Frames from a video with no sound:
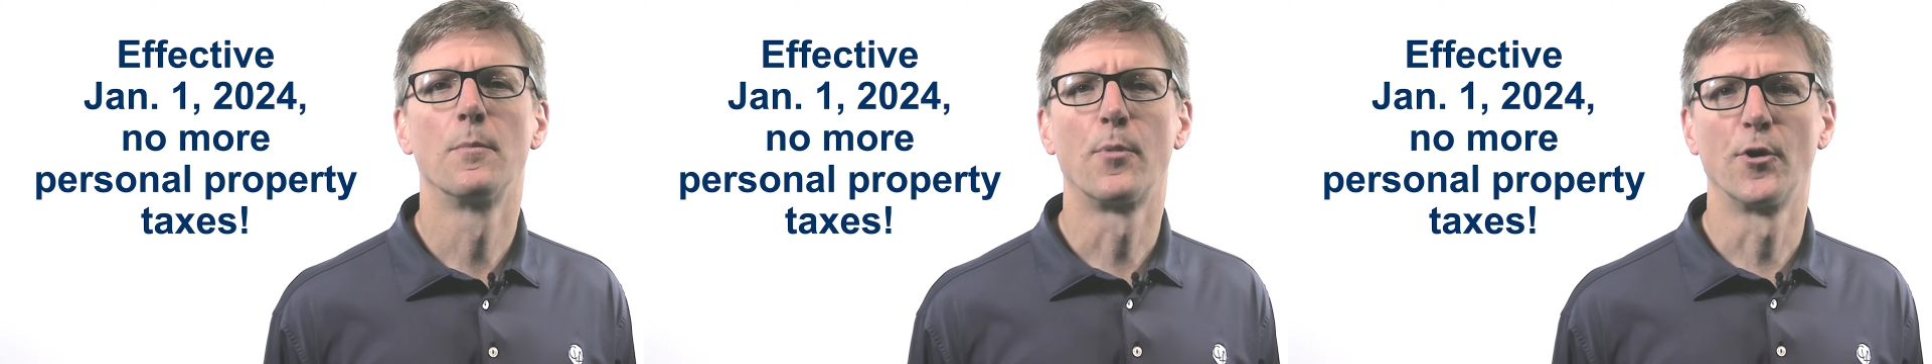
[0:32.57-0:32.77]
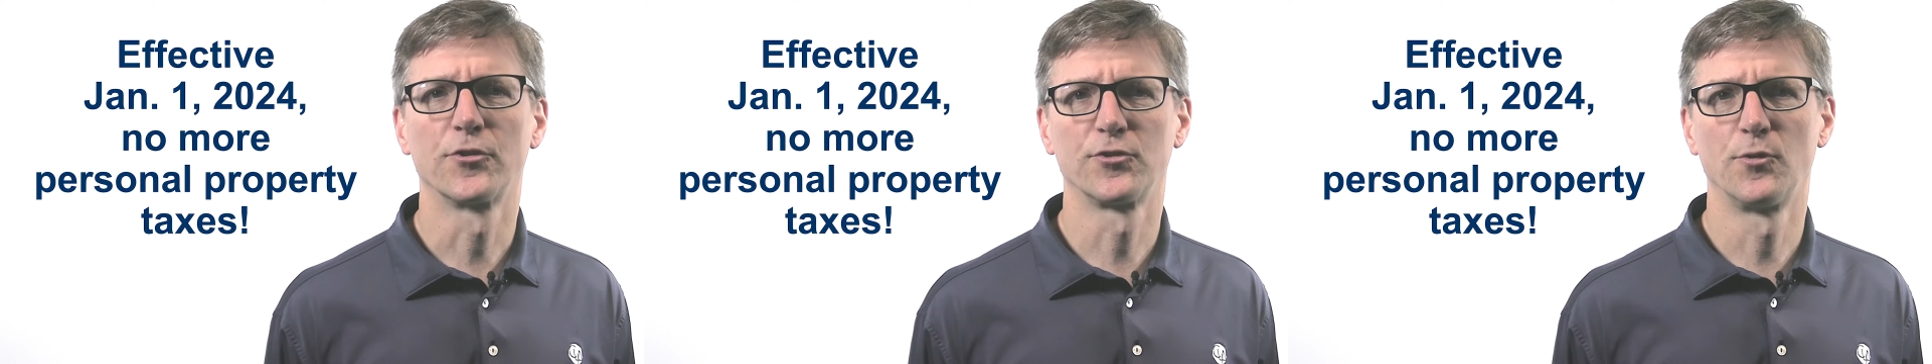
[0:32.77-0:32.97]

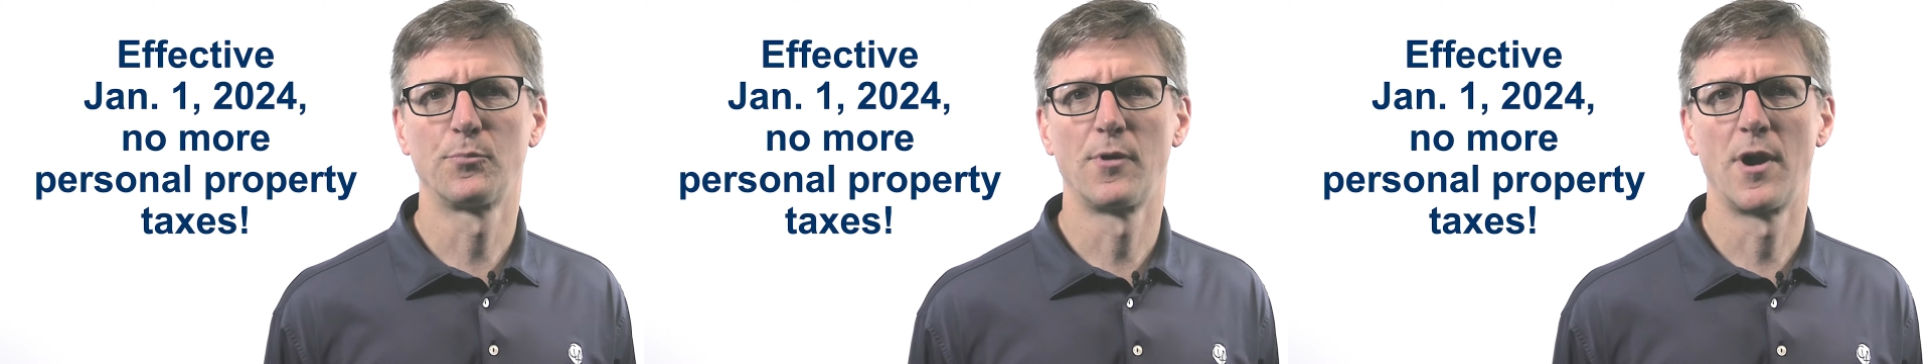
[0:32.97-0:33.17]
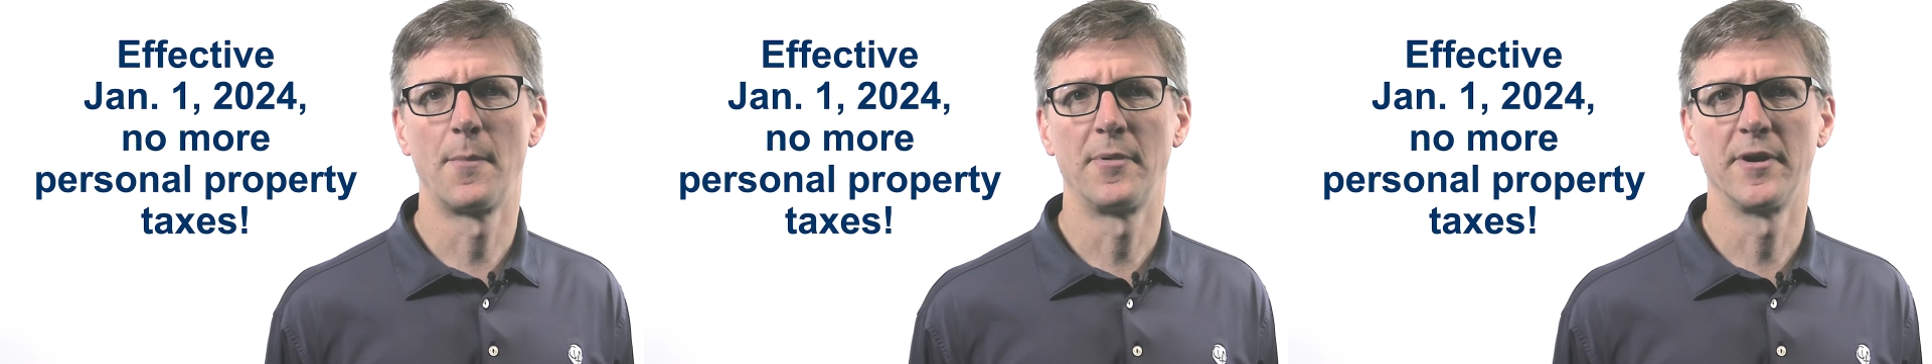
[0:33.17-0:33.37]
personal
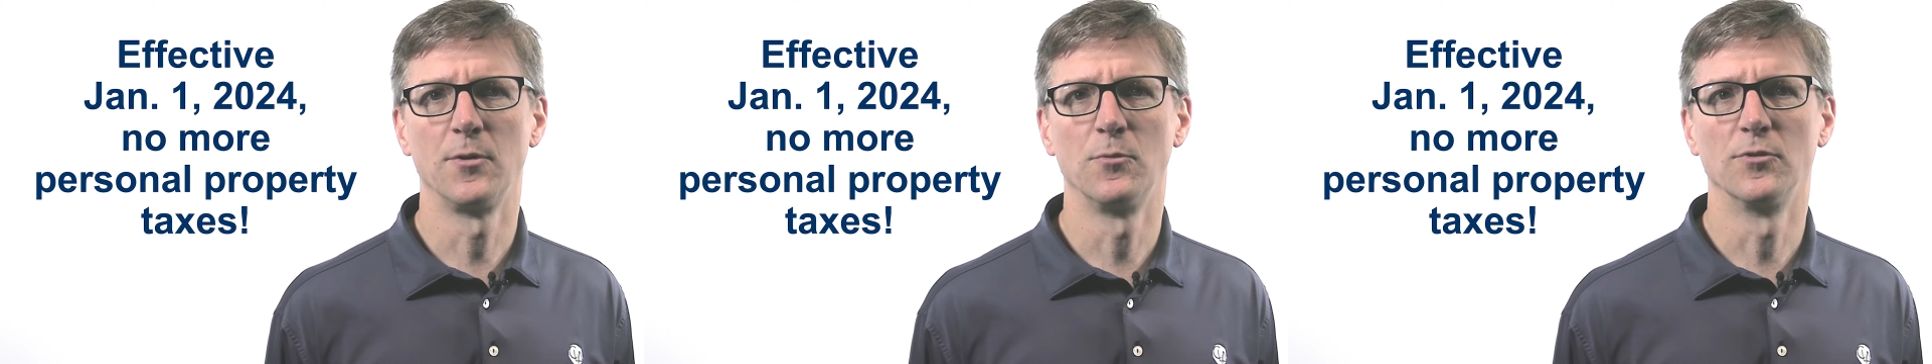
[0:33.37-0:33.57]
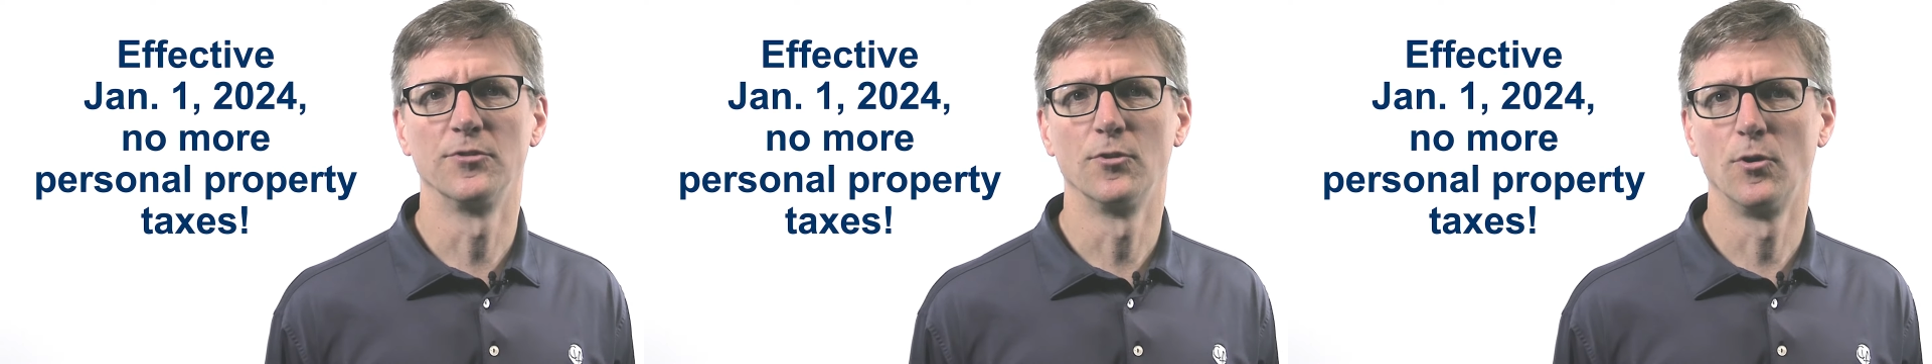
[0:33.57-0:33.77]
property
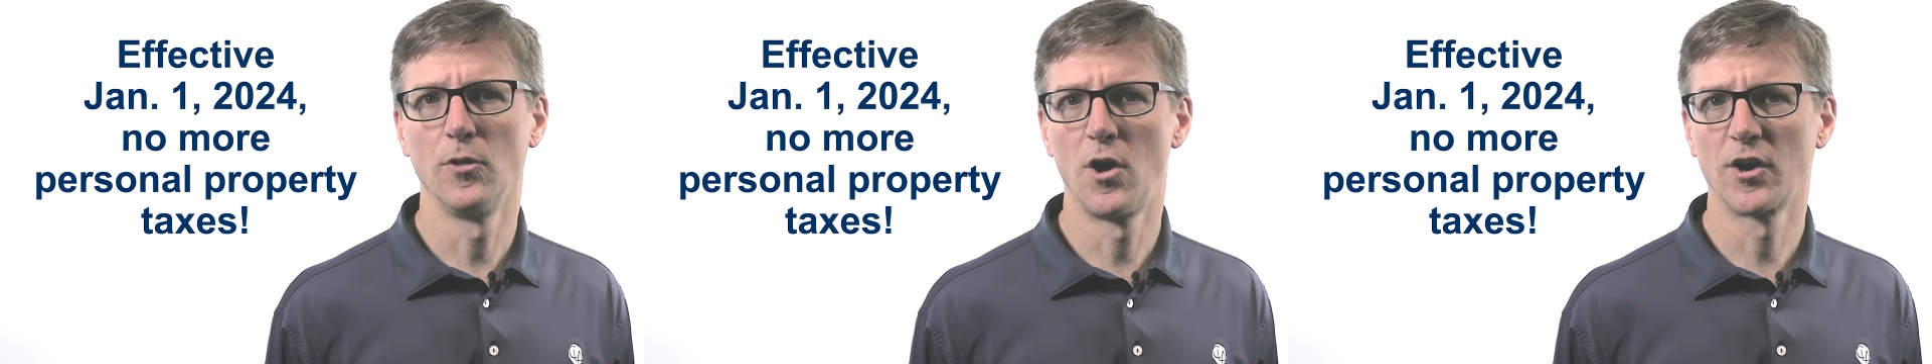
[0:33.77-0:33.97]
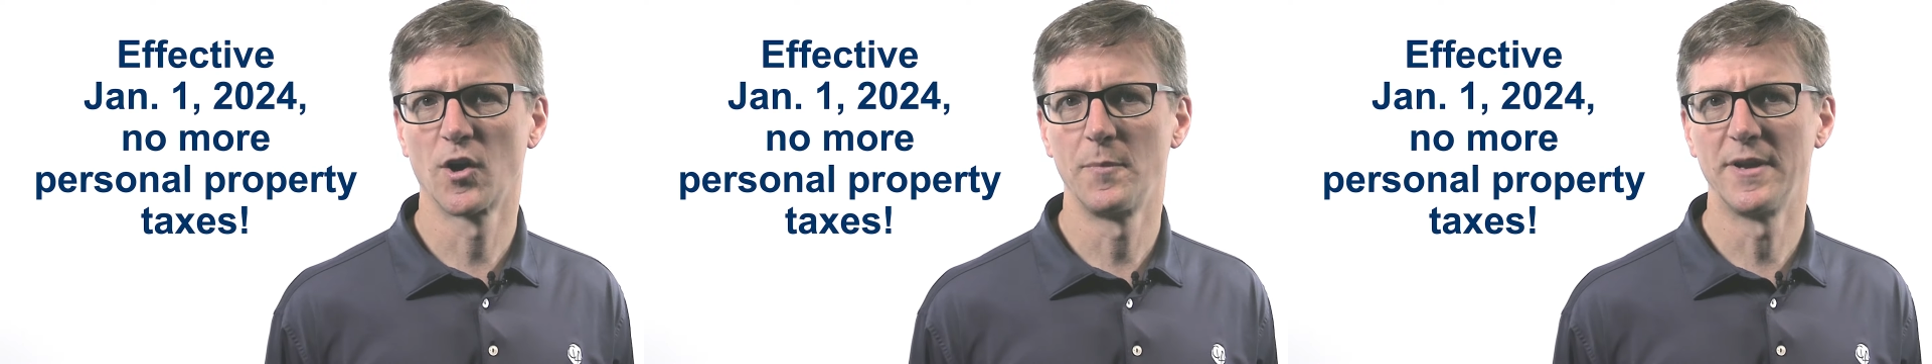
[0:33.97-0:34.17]
will no
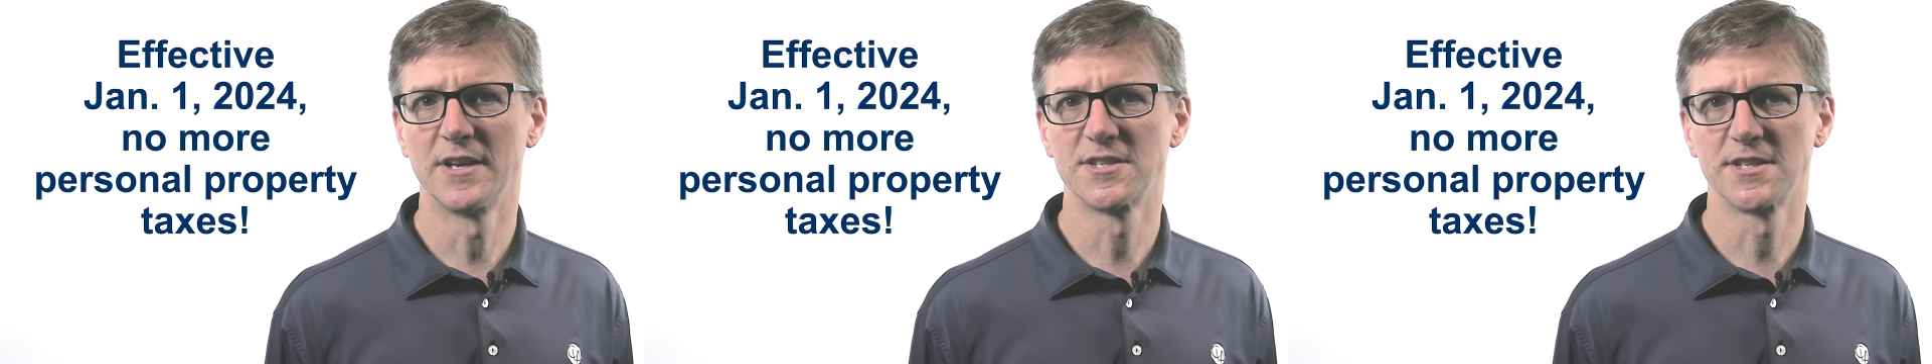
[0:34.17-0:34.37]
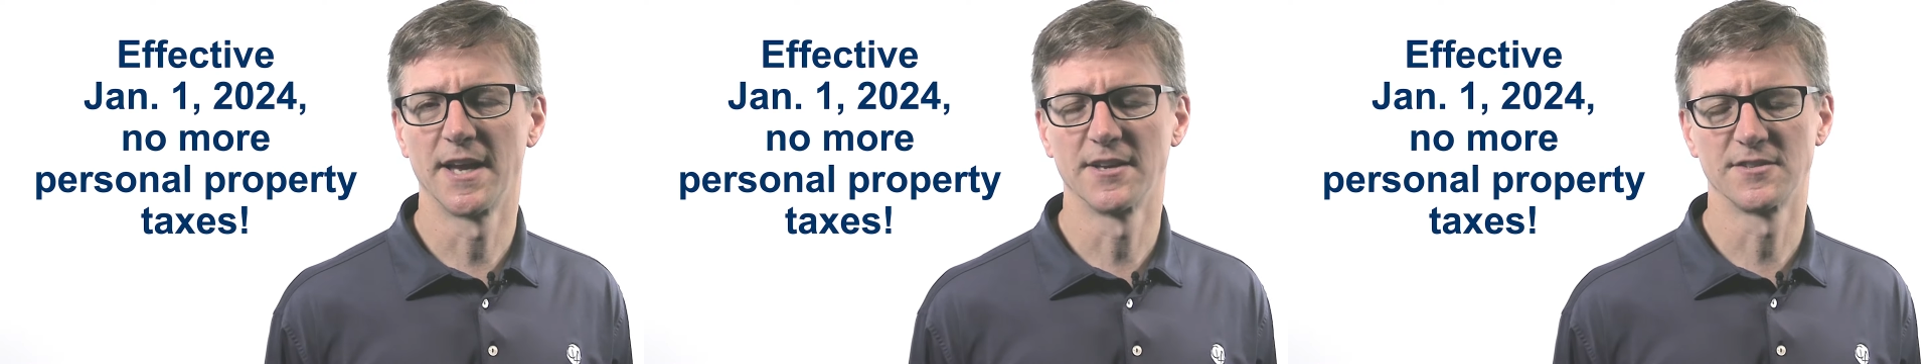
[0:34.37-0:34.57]
longer be
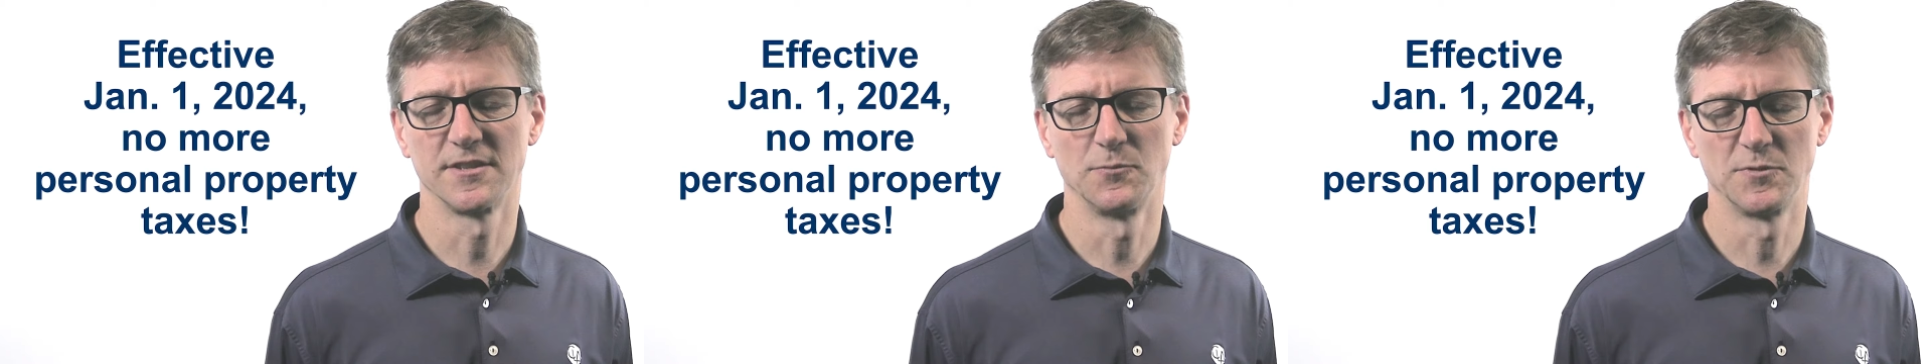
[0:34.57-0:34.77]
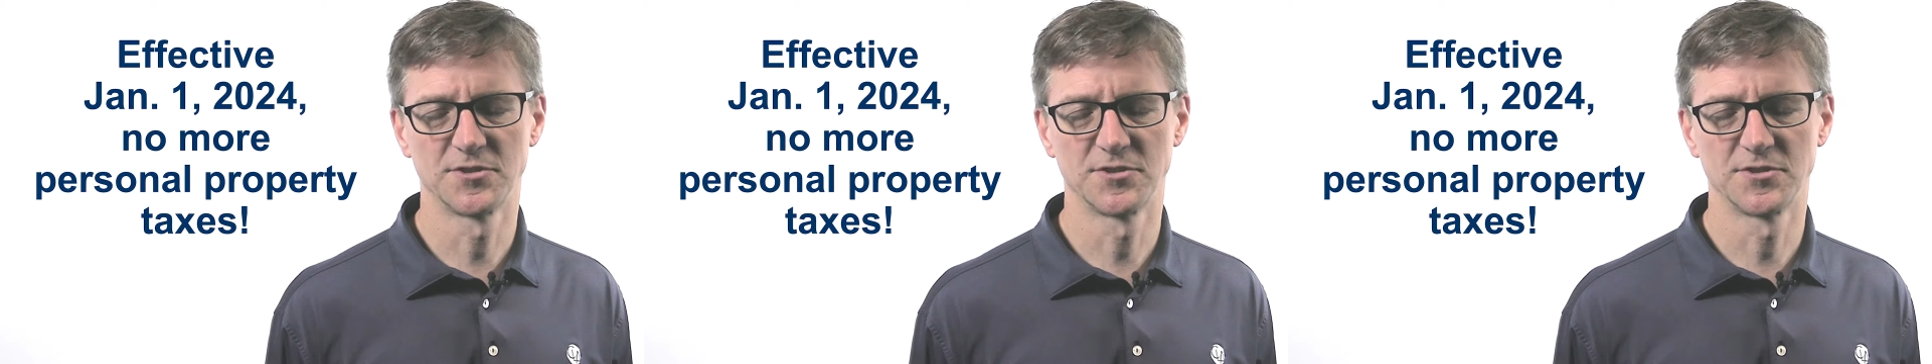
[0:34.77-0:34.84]
assessed in